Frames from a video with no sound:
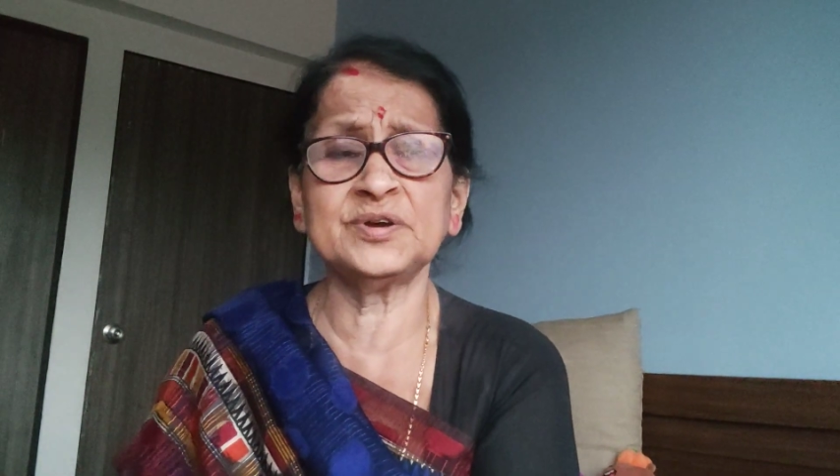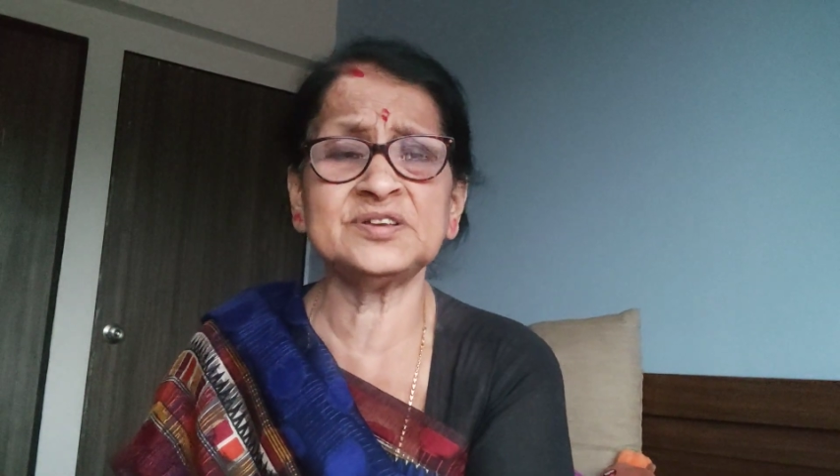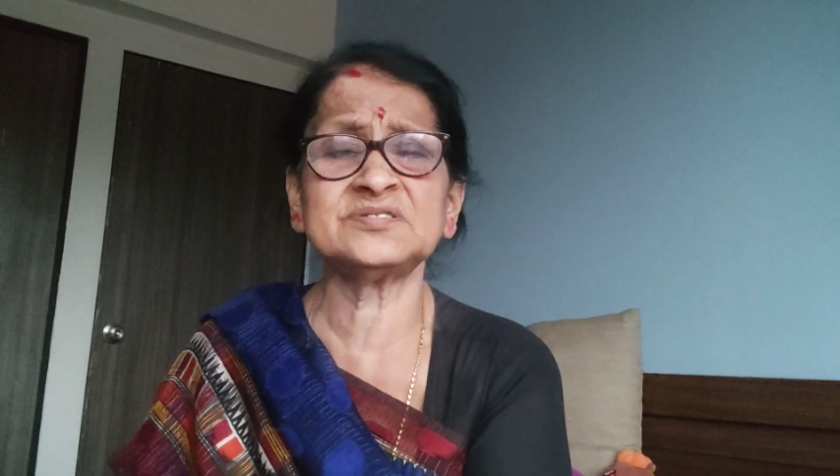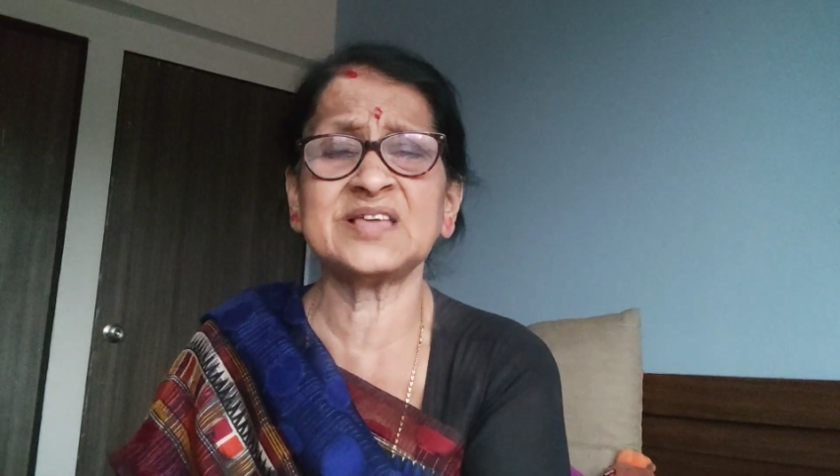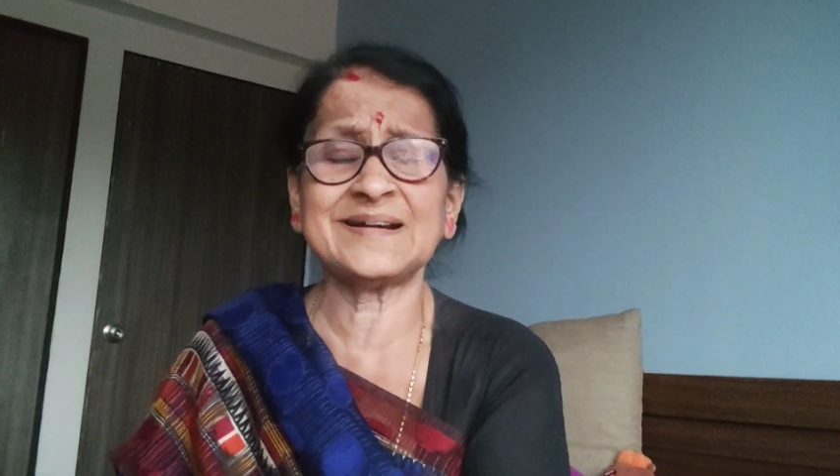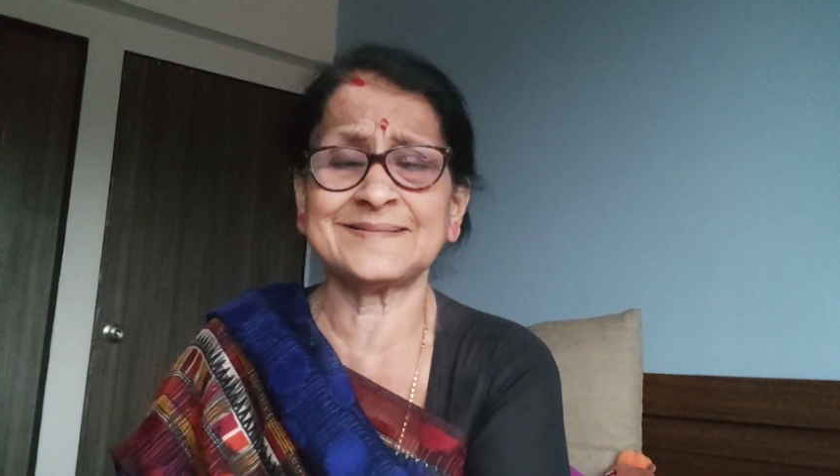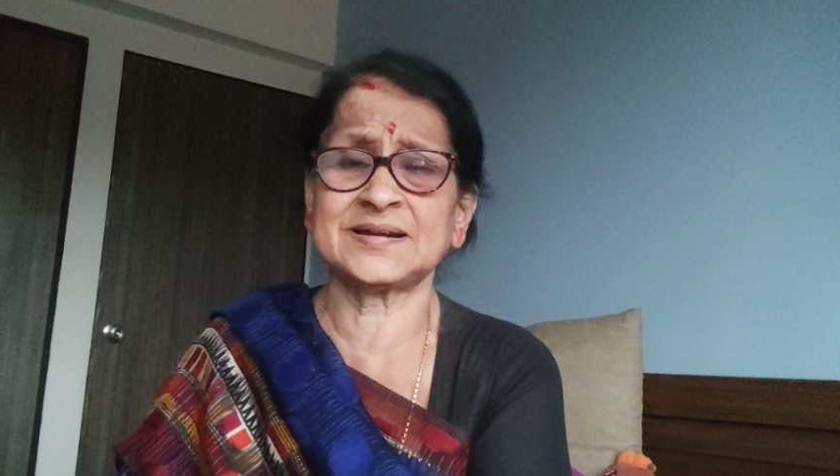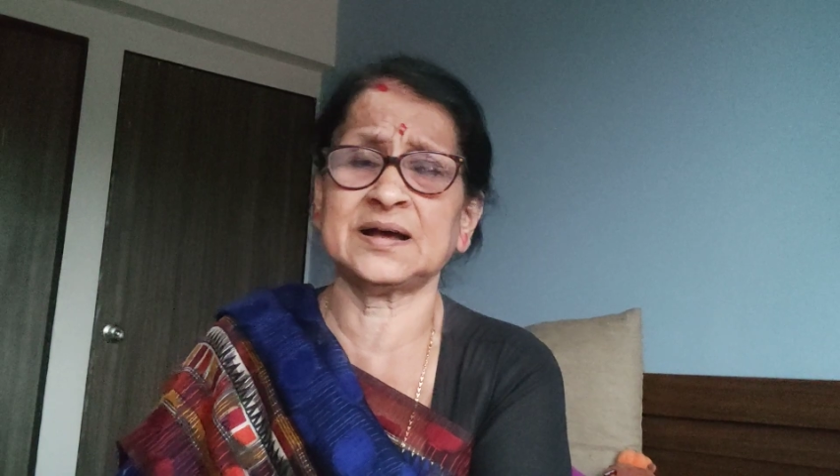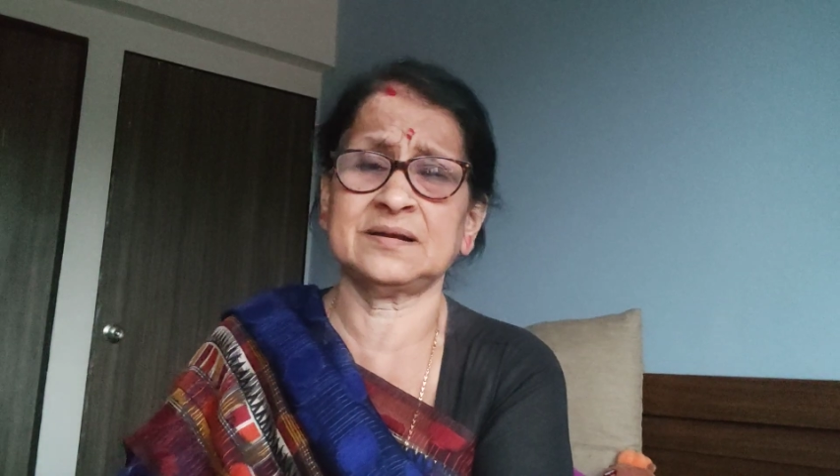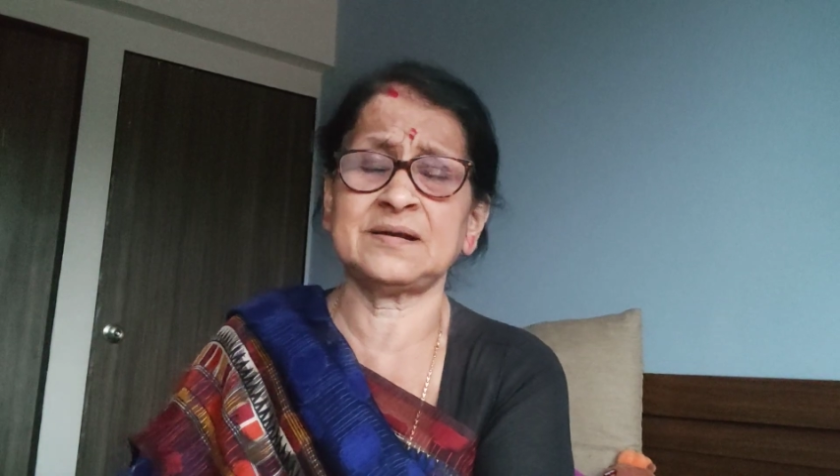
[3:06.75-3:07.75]
who is that
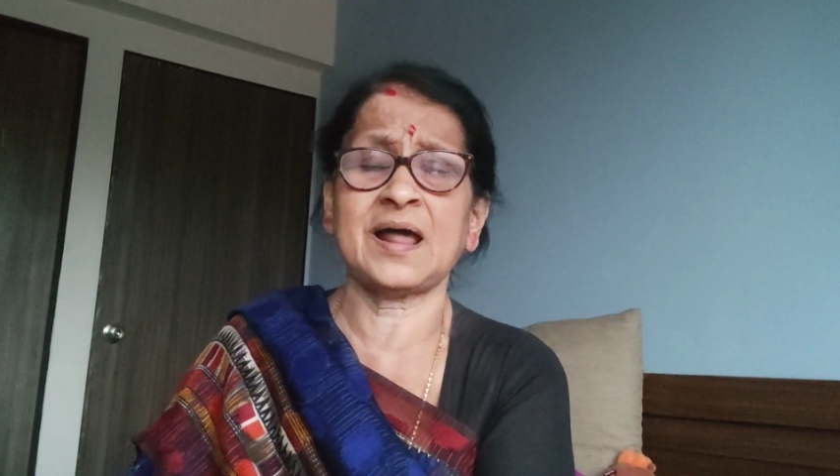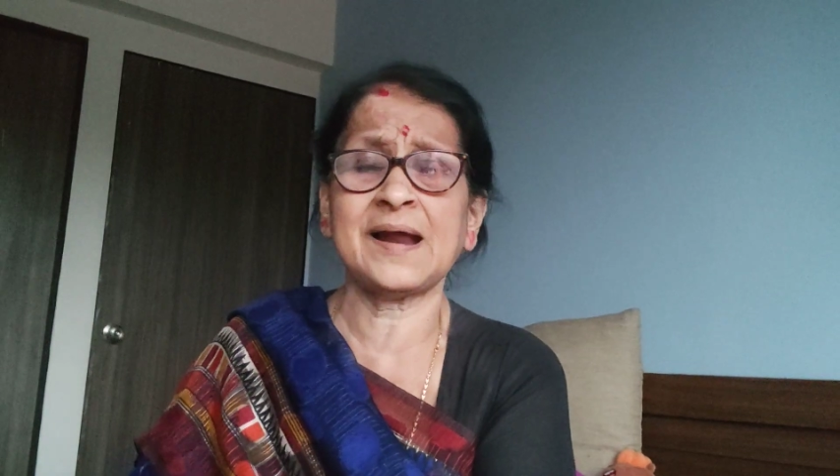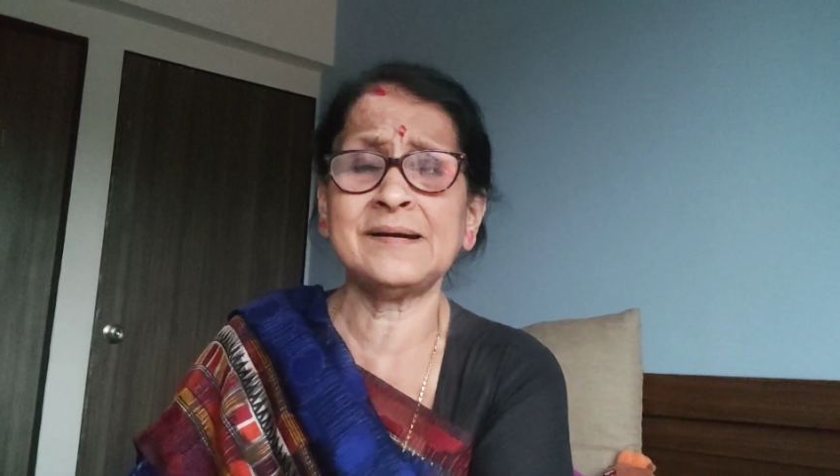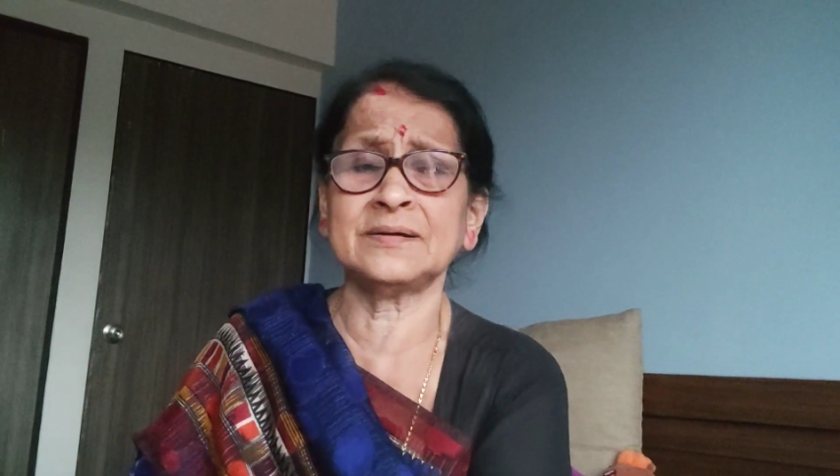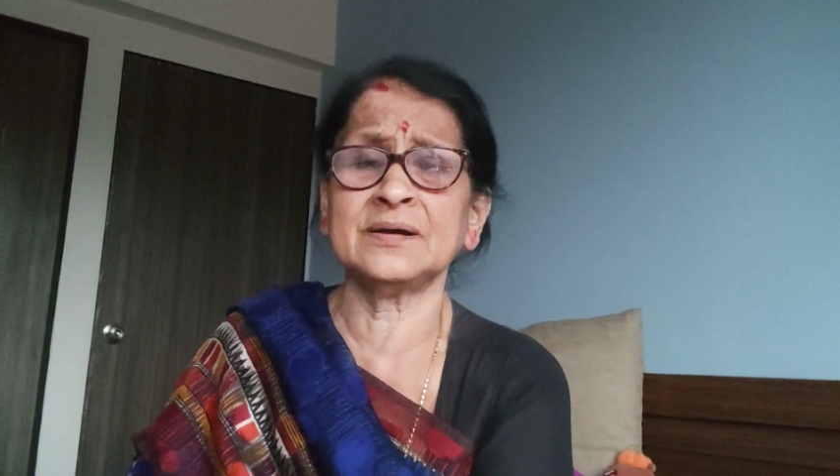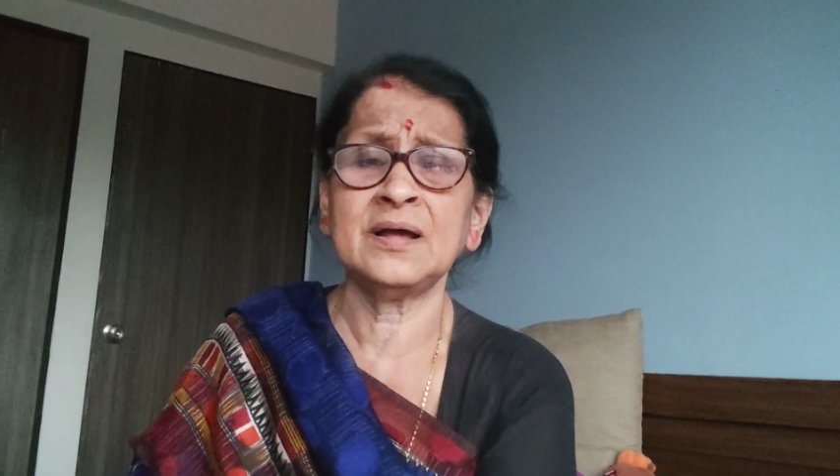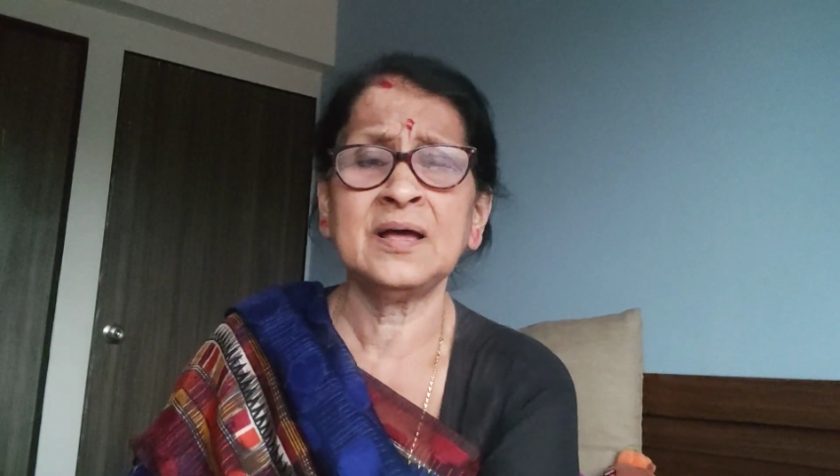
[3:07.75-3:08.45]
uh, Narayana?